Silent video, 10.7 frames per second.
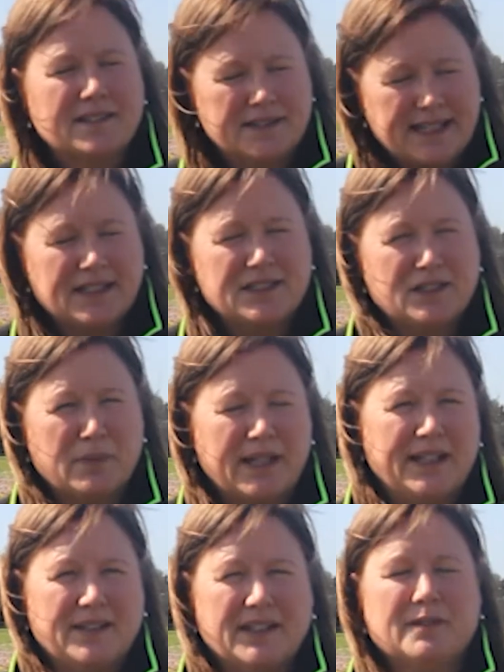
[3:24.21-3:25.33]
tends to
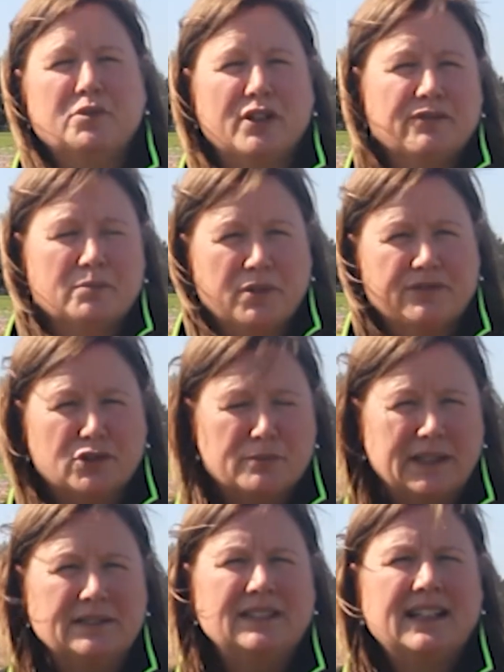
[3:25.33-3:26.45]
be the proven
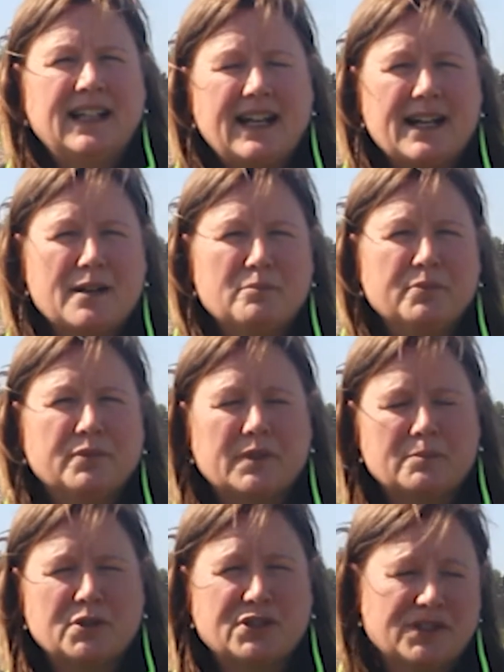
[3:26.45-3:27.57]
performer,
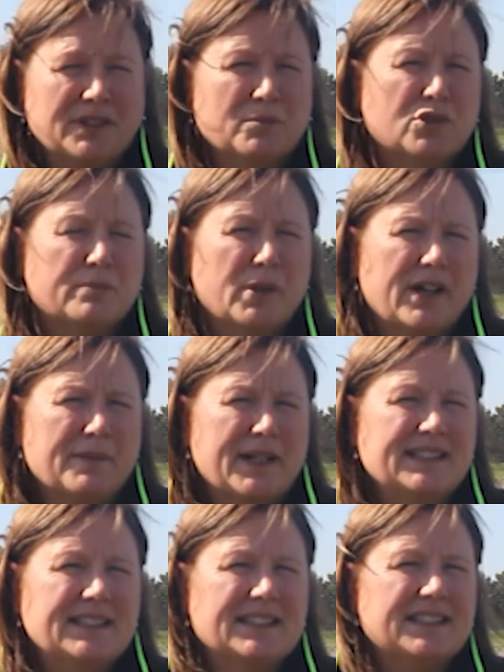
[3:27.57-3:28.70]
producing more biomass than